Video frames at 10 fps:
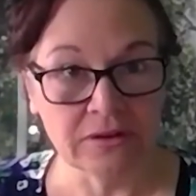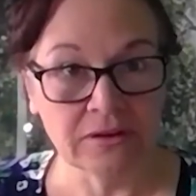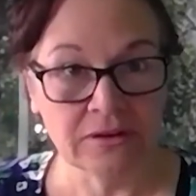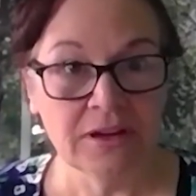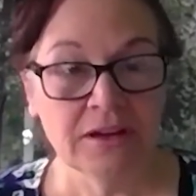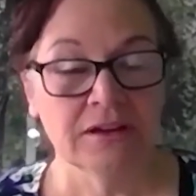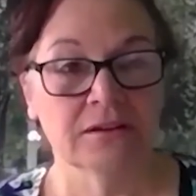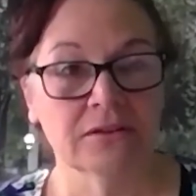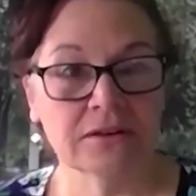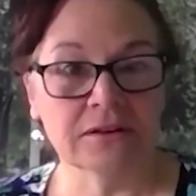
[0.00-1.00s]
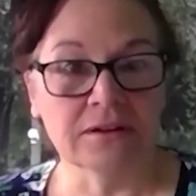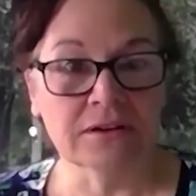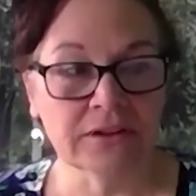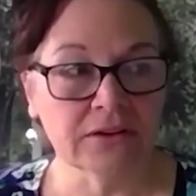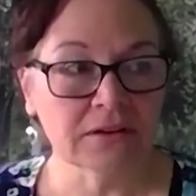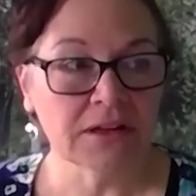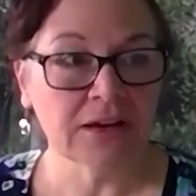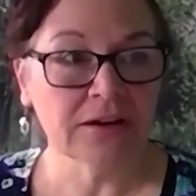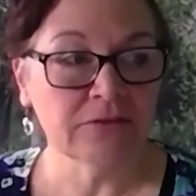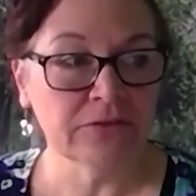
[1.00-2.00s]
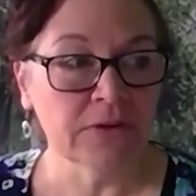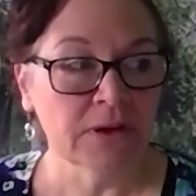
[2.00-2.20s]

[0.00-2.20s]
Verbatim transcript: Mm-hmm. You know, there are uh, there are a lot of